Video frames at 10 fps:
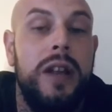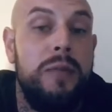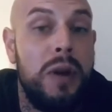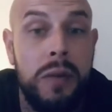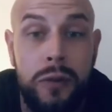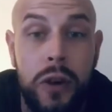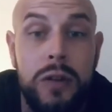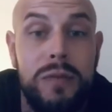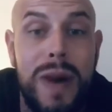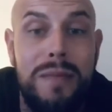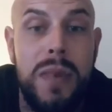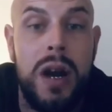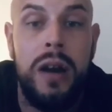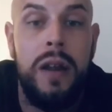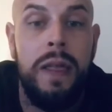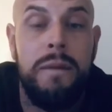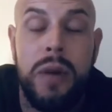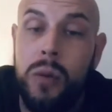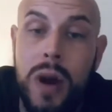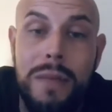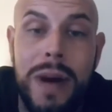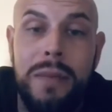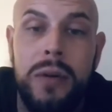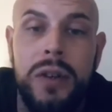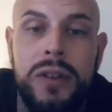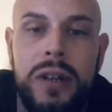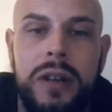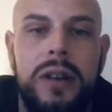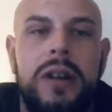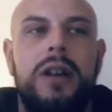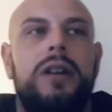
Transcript: They probably thought it was Mamba, but it weren't Mamba, was it?